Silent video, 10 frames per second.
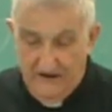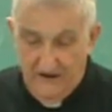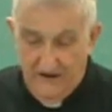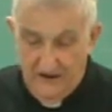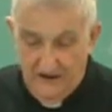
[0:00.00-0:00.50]

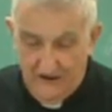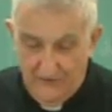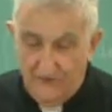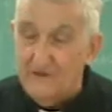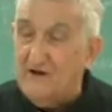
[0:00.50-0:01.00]

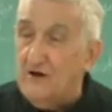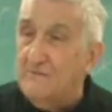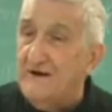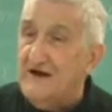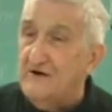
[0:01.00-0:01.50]
We will
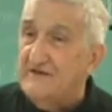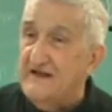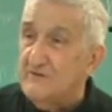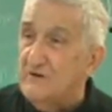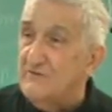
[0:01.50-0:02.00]
come back on
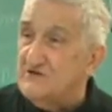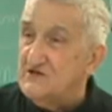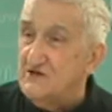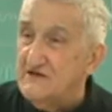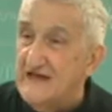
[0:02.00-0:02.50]
that when we
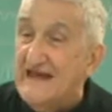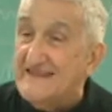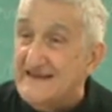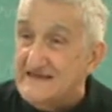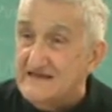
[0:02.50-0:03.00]
study
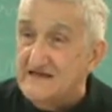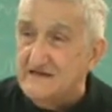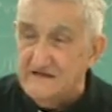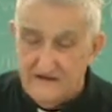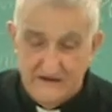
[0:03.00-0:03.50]
ethics,
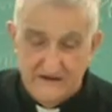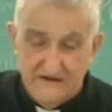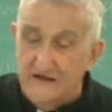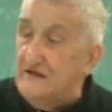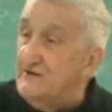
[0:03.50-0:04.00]

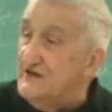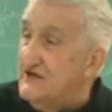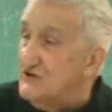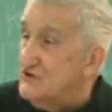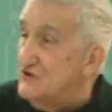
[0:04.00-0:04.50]
the
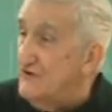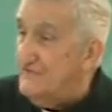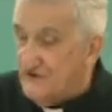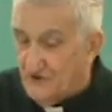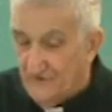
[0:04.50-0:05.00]
limitation of
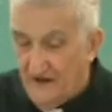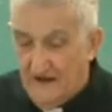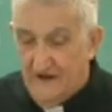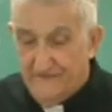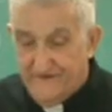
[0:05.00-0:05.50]
freedom.
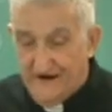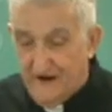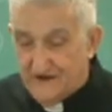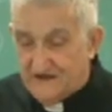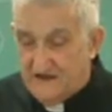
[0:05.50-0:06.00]

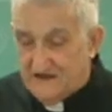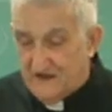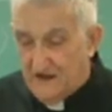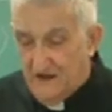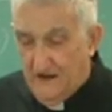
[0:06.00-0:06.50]
Violence is
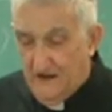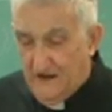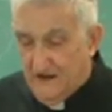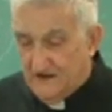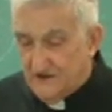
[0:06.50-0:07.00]
to
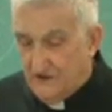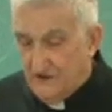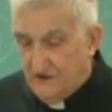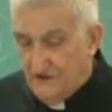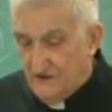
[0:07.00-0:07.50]

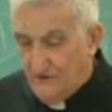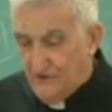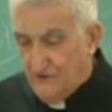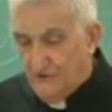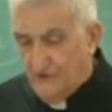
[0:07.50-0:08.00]

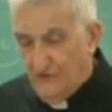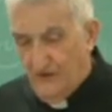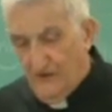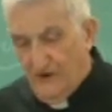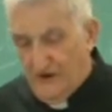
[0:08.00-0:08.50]
do
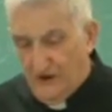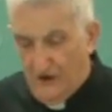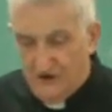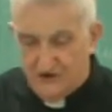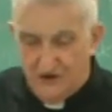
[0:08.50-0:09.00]

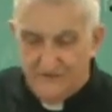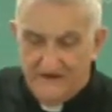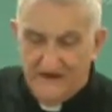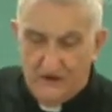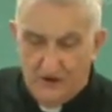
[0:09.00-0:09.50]

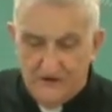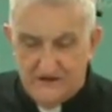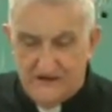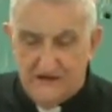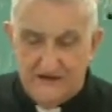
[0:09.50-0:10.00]
something
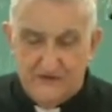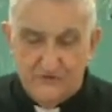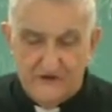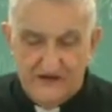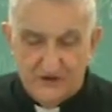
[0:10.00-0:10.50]
contrary
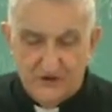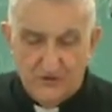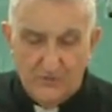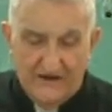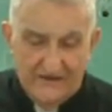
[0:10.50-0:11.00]
to nature.
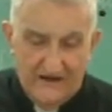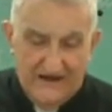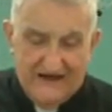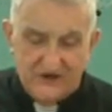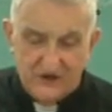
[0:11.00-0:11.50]

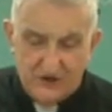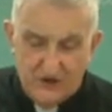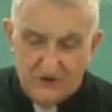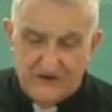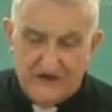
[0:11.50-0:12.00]
Action
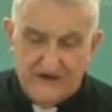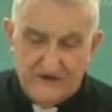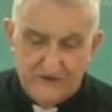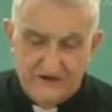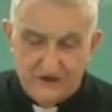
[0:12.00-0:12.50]
contrary
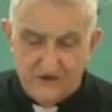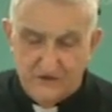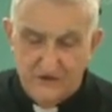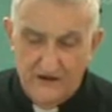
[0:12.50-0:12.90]
to nature.